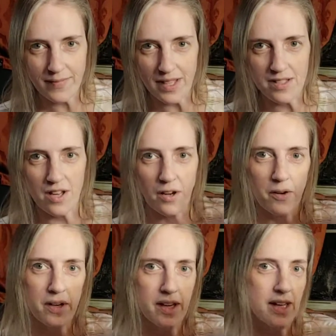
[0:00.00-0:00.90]
So
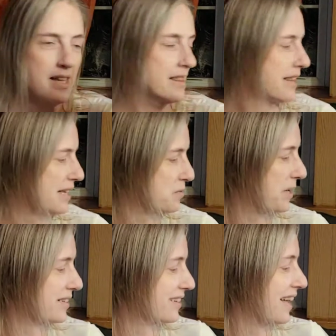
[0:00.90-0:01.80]
that's what I
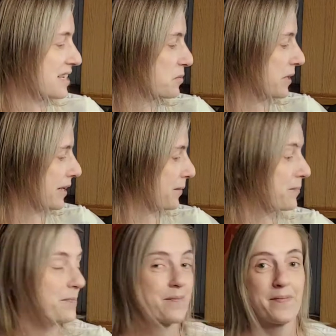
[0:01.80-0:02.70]
did last week.
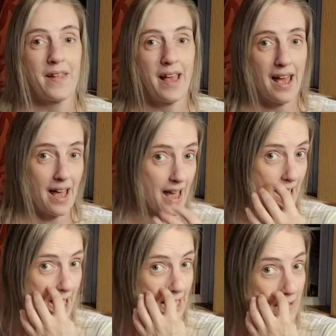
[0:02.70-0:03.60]

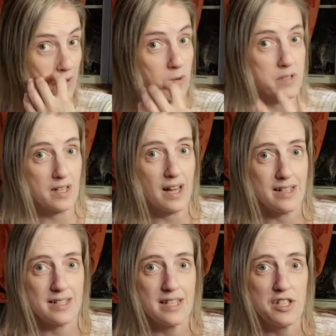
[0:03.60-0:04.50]
And even though it was a lot of
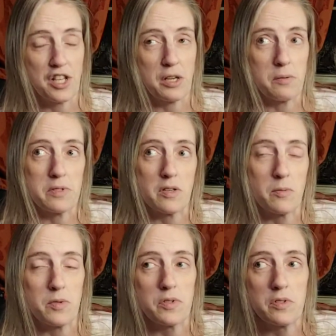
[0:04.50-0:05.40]
stitching, it was
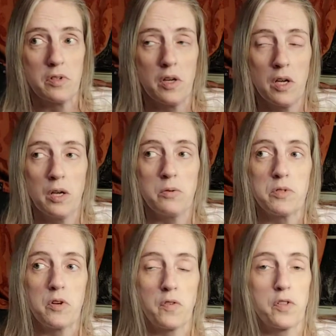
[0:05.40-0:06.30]
over
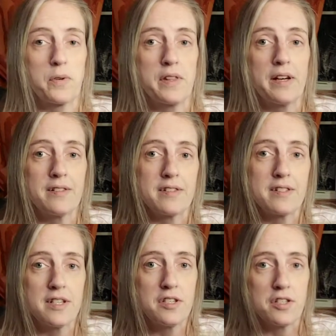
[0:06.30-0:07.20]
3,000
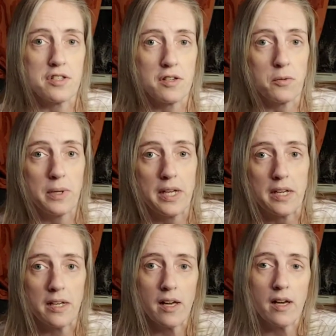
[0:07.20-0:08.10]
stitches in a week.